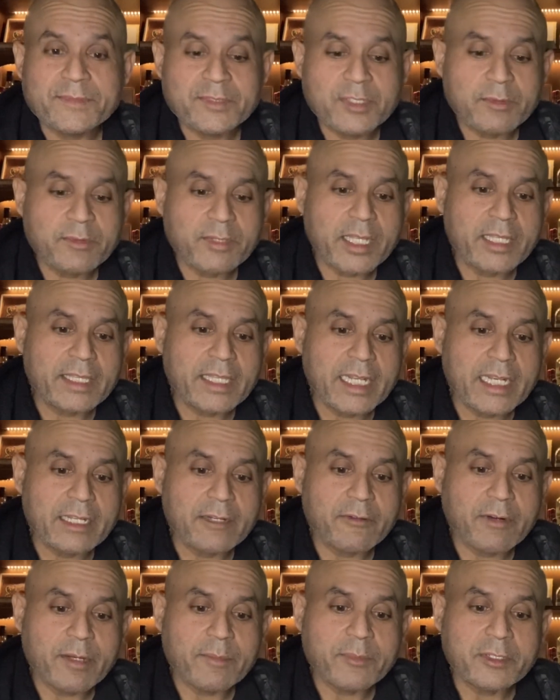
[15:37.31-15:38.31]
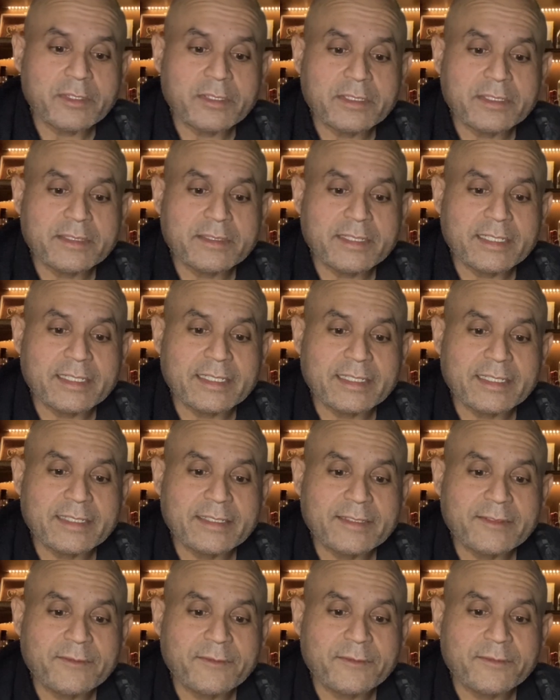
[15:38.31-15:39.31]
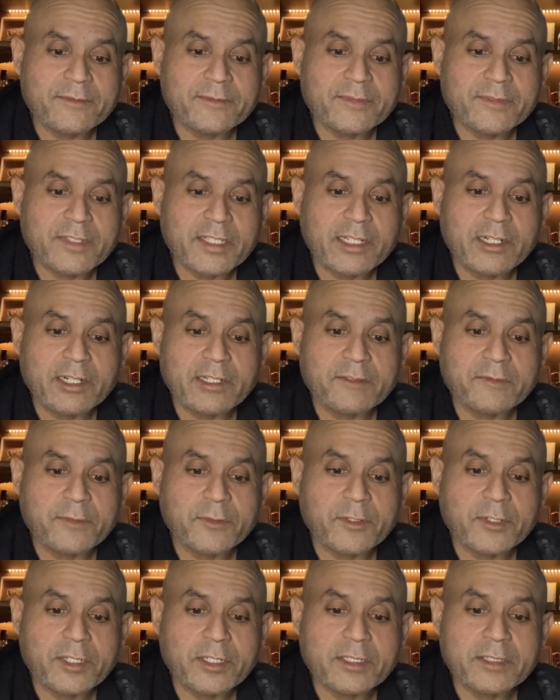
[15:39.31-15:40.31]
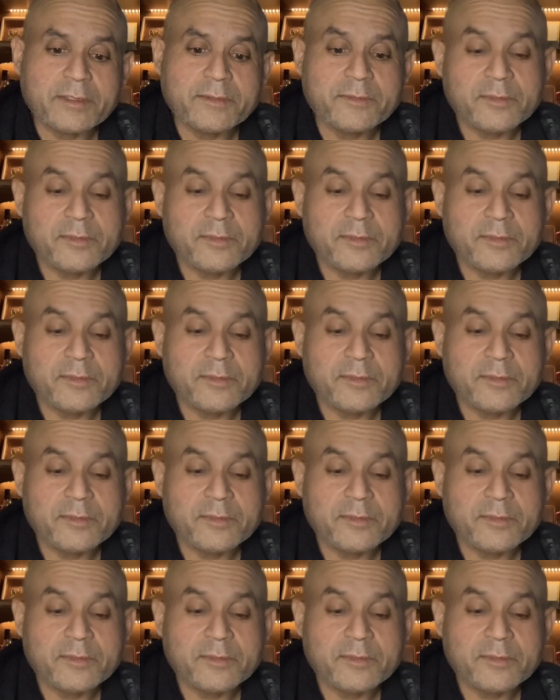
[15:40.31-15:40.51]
Candela wrapper cigars for her.